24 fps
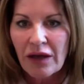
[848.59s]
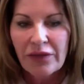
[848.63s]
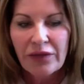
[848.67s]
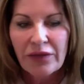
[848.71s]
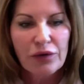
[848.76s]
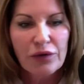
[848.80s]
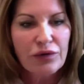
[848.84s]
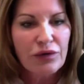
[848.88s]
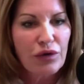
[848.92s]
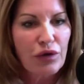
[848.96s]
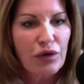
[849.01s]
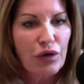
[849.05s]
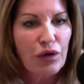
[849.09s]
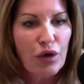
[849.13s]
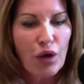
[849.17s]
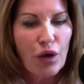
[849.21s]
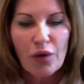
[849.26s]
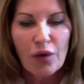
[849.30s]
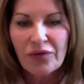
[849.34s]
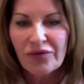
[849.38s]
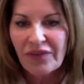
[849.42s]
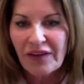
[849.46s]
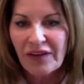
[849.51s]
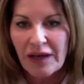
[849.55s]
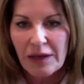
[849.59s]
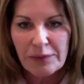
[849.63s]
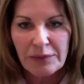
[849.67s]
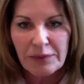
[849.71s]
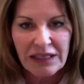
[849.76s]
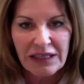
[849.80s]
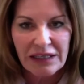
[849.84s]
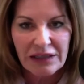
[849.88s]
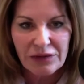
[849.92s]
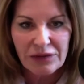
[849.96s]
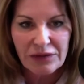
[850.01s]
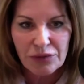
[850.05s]
There's no
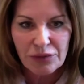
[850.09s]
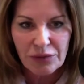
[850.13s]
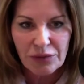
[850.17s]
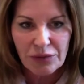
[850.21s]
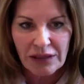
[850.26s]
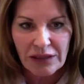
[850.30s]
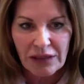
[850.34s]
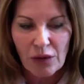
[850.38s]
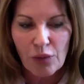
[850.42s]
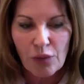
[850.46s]
family history,